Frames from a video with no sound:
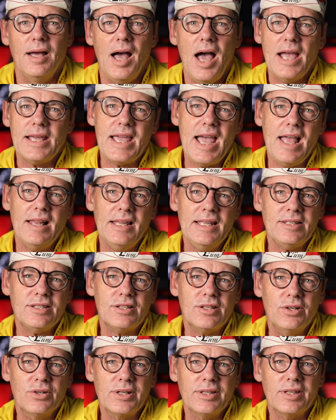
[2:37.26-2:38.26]
Okay,
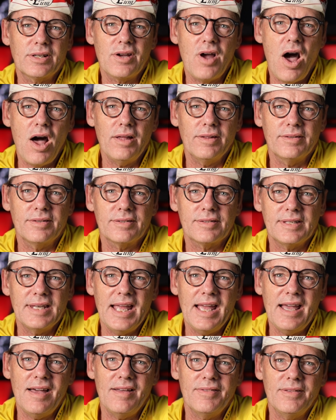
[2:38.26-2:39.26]
let's look at the cons.
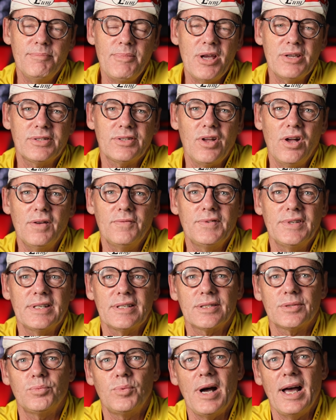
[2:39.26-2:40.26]
Now, the most
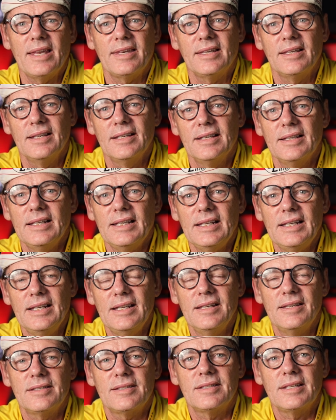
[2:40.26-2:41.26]
obvious one
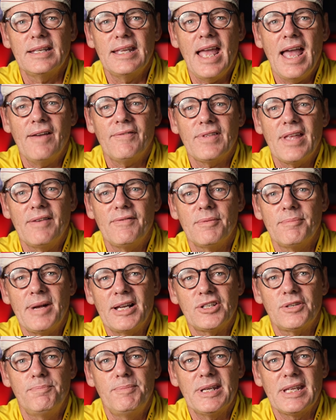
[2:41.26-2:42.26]
is that you have to have a
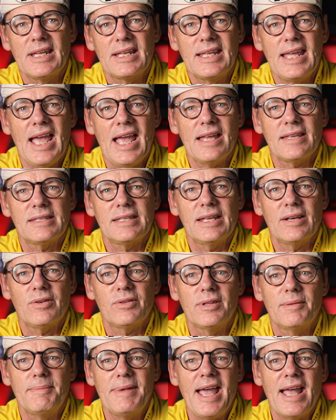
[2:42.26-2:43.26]
much bigger cassette on
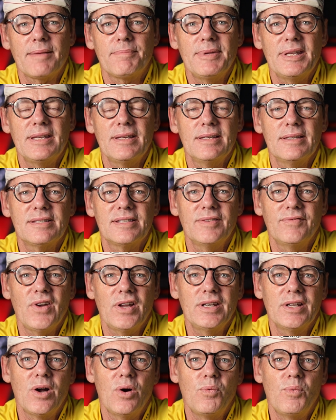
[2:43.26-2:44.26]
the back because you've
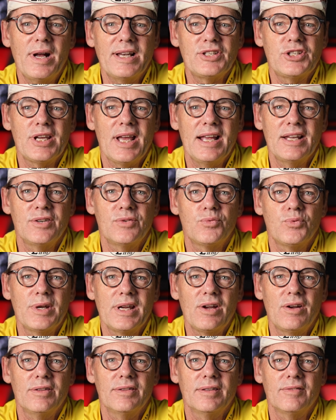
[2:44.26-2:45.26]
only got one chain
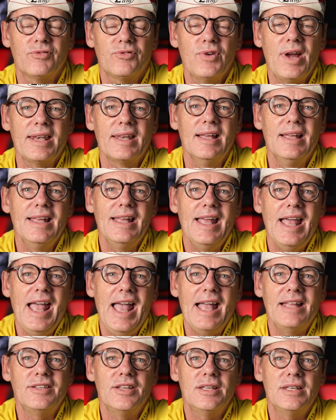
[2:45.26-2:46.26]
ring on the front,
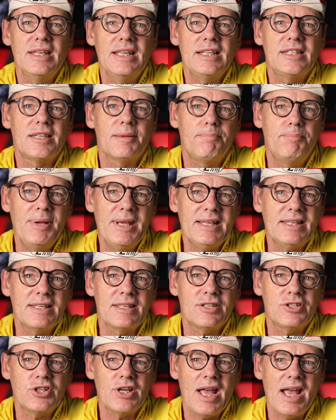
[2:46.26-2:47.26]
and you need to pick
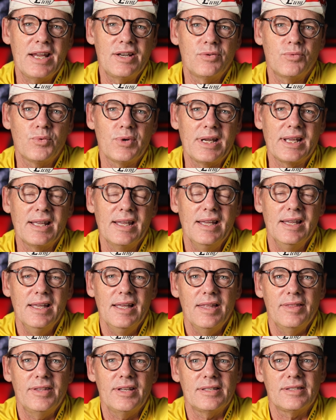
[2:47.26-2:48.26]
this chain ring
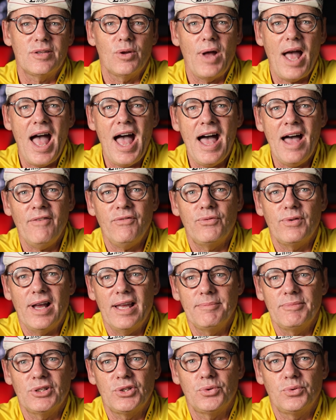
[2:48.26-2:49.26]
that's halfway
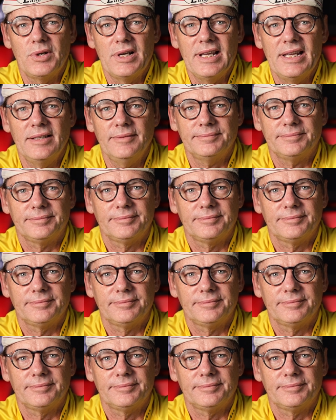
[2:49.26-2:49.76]
between